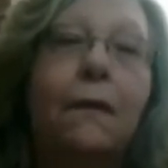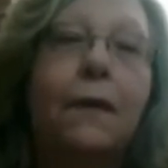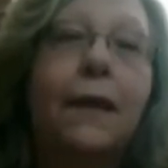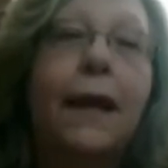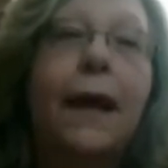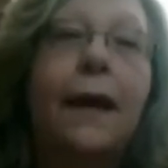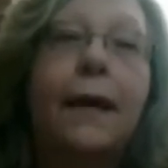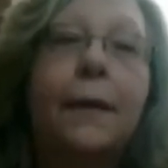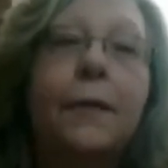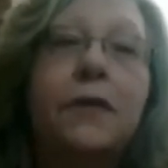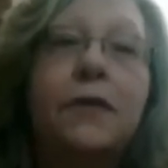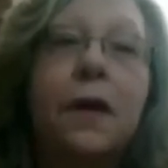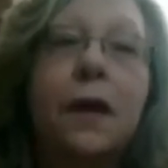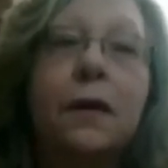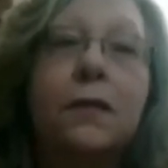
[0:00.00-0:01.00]
Now,
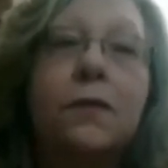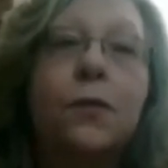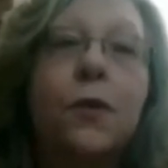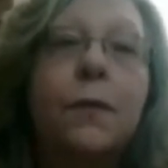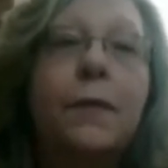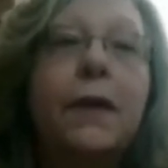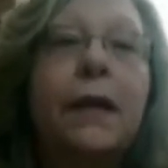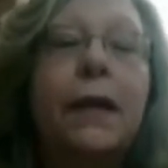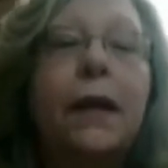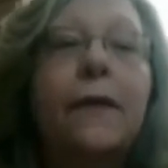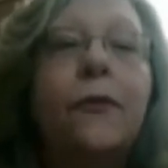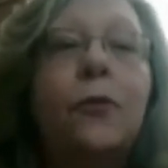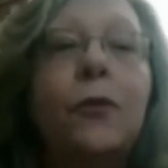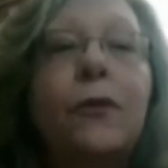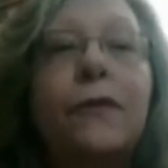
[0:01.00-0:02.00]
Amazon's want me to give
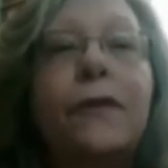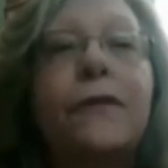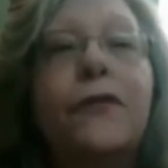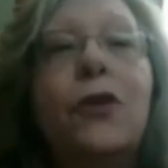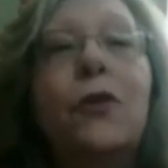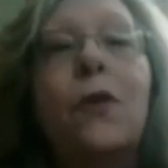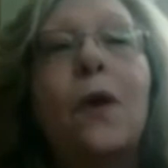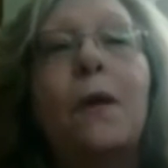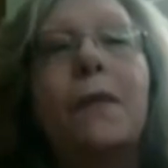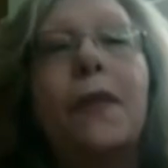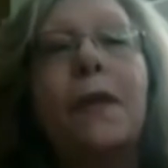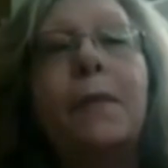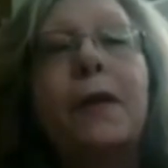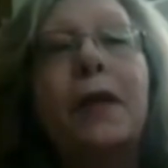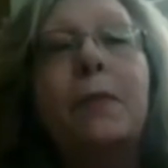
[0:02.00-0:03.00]
them a review on
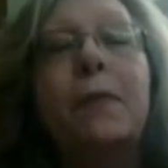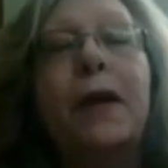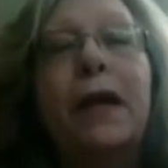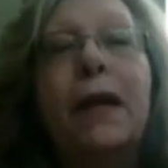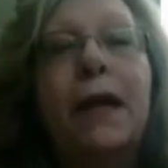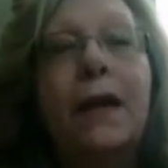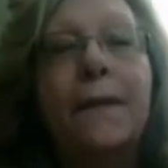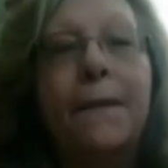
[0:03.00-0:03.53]
the Bead Buddy.